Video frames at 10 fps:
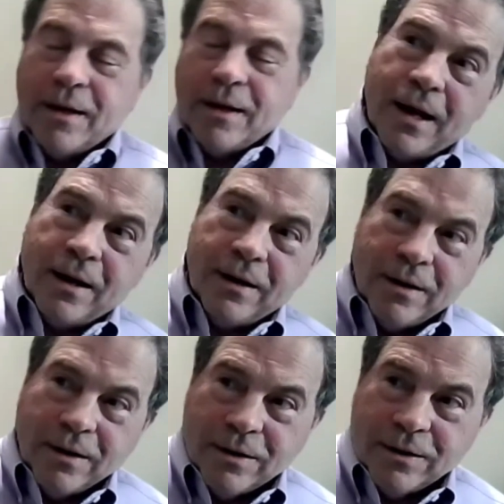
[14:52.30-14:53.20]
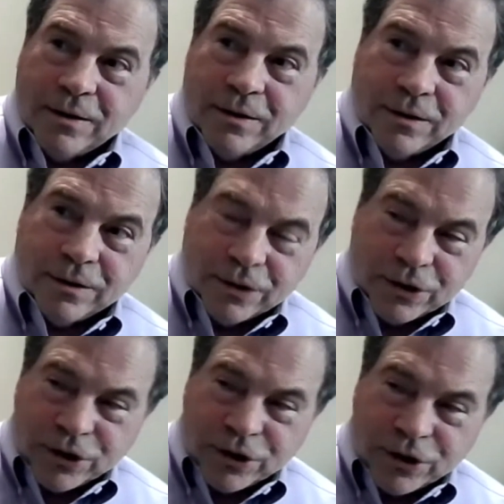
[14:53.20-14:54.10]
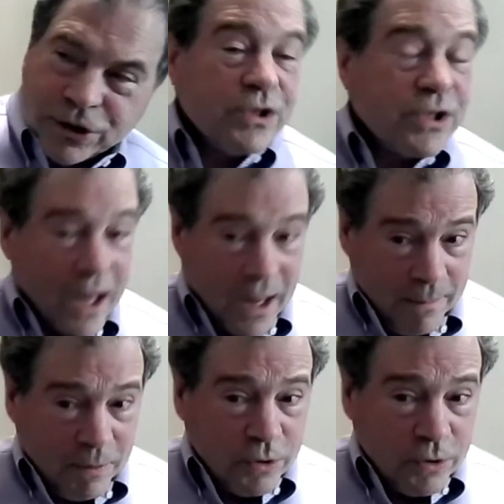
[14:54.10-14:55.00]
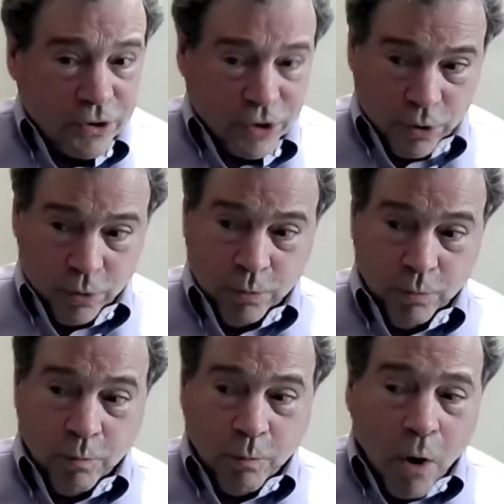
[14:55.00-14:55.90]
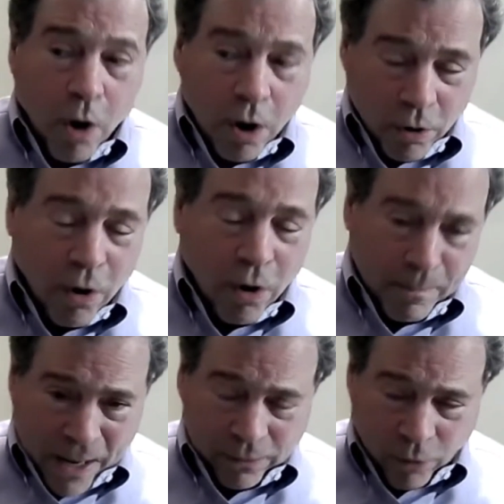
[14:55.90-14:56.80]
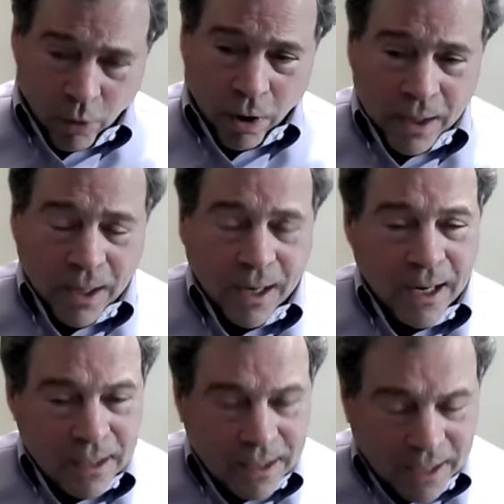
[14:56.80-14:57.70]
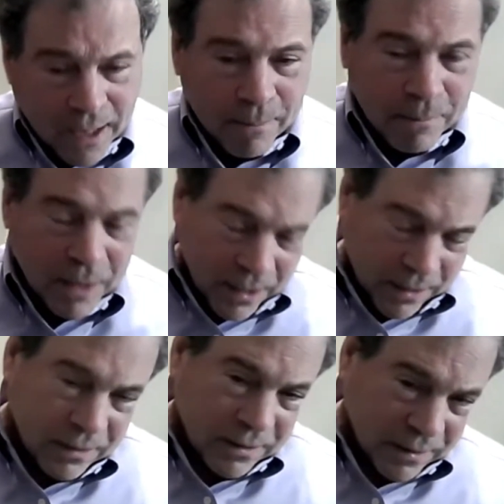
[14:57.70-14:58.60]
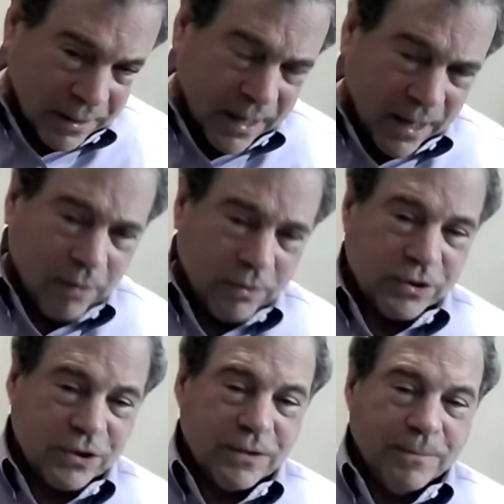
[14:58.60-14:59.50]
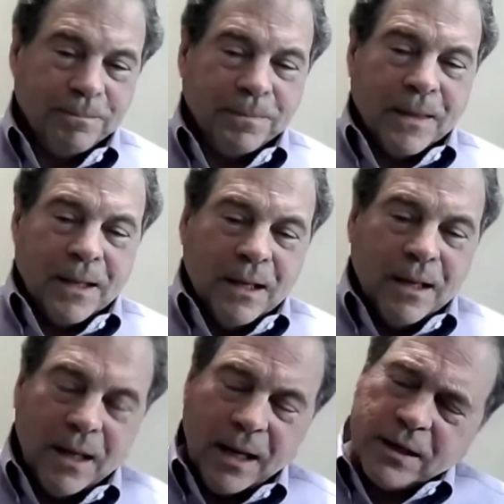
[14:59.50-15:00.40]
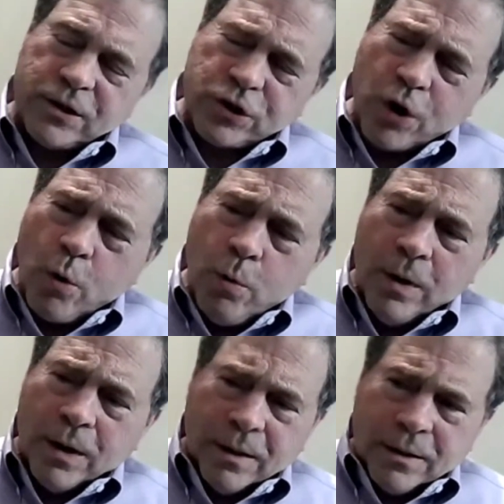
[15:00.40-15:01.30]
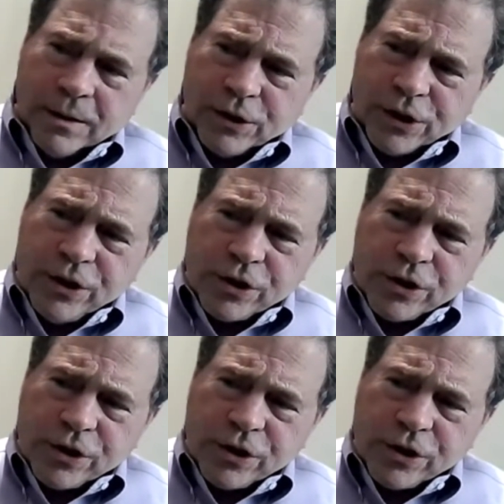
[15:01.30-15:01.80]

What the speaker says: and she was able to walk on my lawn and came into the house. And so she